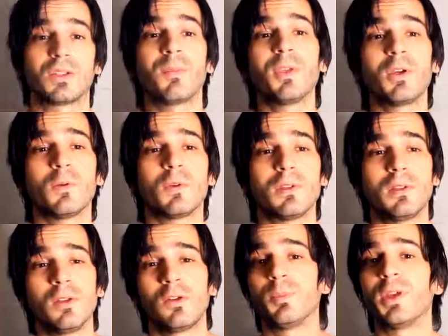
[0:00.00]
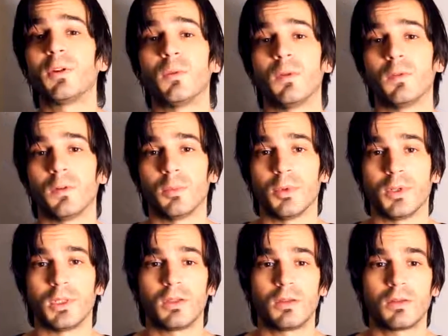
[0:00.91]
something with a little bit of
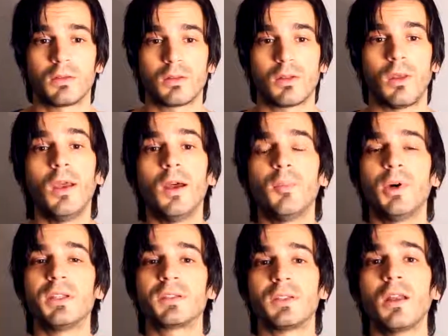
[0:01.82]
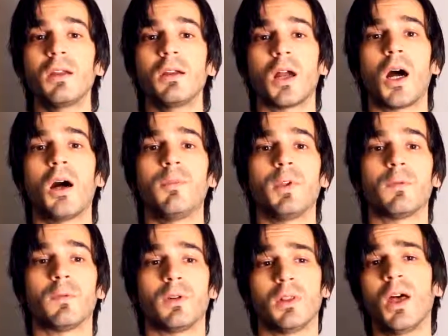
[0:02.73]
reverberance. But it's not
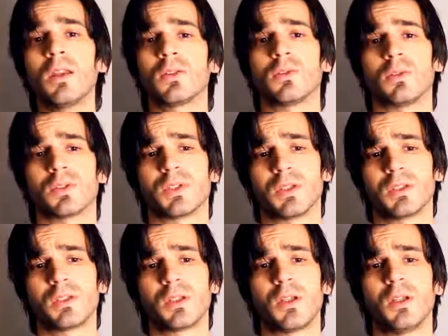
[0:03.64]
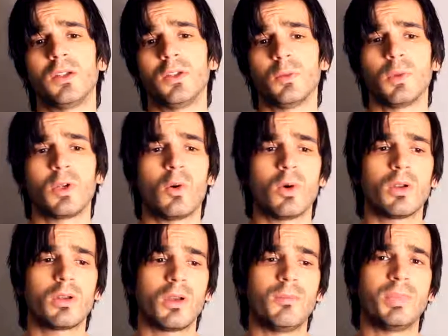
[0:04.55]
uncommon for a lot of sources to
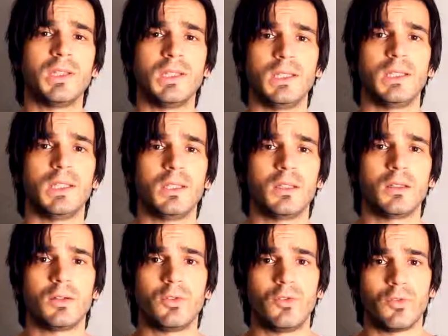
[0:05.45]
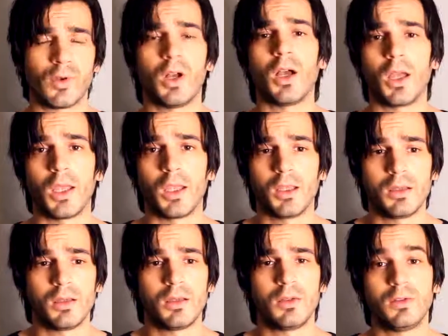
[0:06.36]
record completely dry,
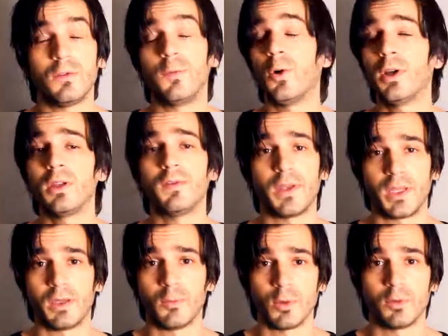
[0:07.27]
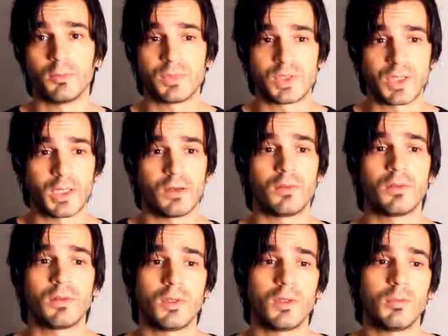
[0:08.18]
devoid of any room
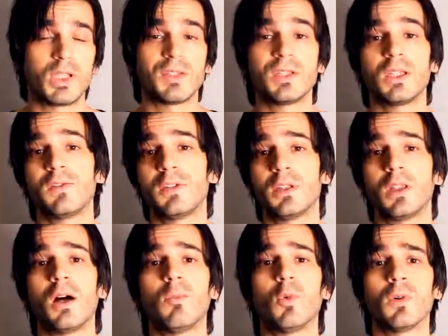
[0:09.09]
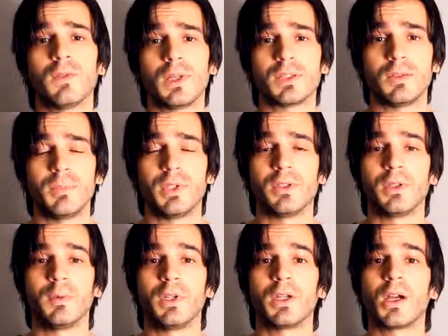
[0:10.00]
sound, because it gives you a lot more
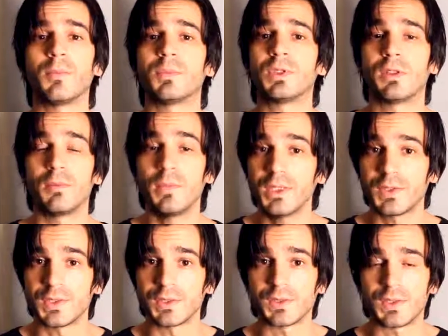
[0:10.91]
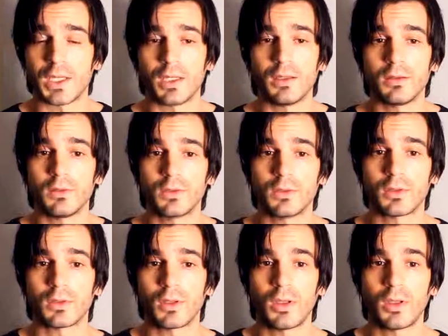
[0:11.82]
flexibility when it comes to the mixing stage.